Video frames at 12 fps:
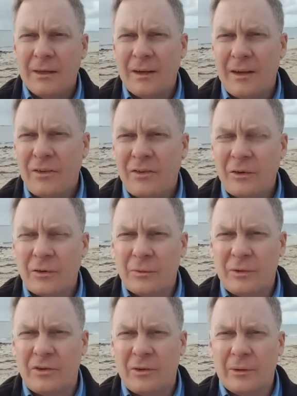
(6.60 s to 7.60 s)
G'day, it's
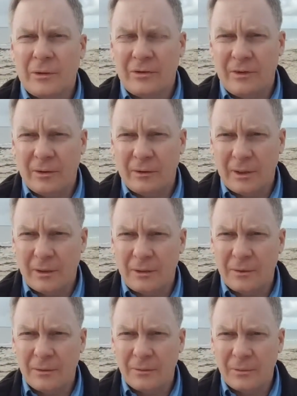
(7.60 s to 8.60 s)
Dr. Richard Lucas here
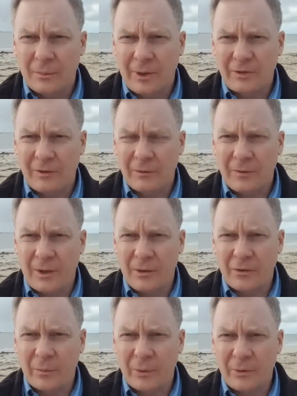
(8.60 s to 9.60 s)
again from Busselton
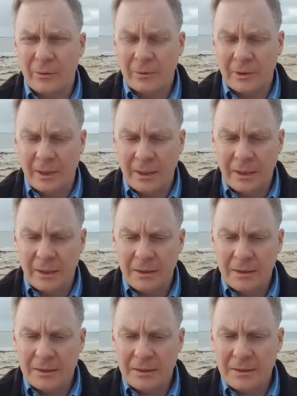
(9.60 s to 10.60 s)
Vet Hospital.
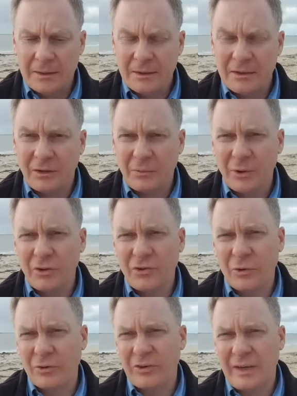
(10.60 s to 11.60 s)
I just want
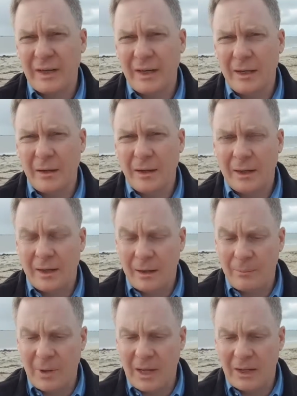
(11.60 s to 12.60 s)
to talk today
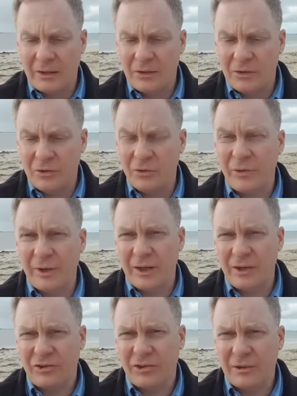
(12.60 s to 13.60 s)
about
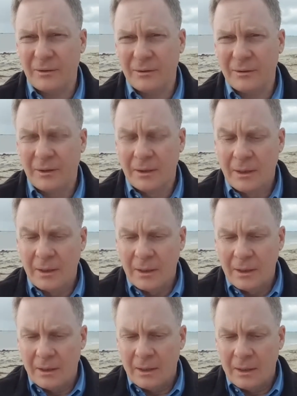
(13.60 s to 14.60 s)
euthanasia.
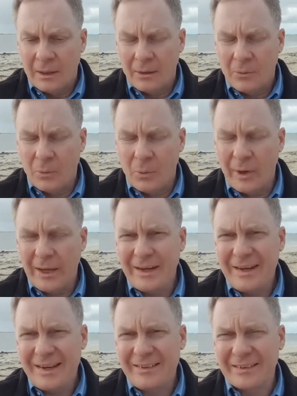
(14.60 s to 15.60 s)

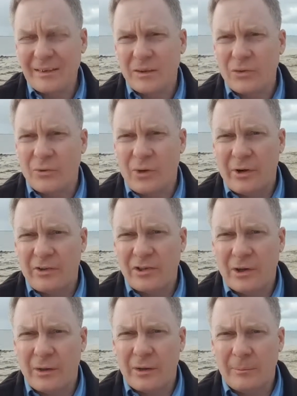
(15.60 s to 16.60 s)
When is it the
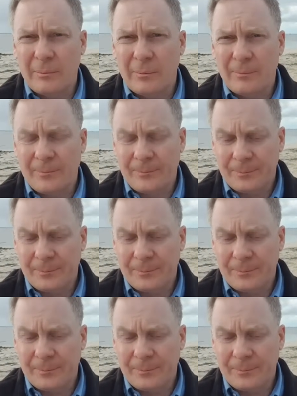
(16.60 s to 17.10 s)
right time?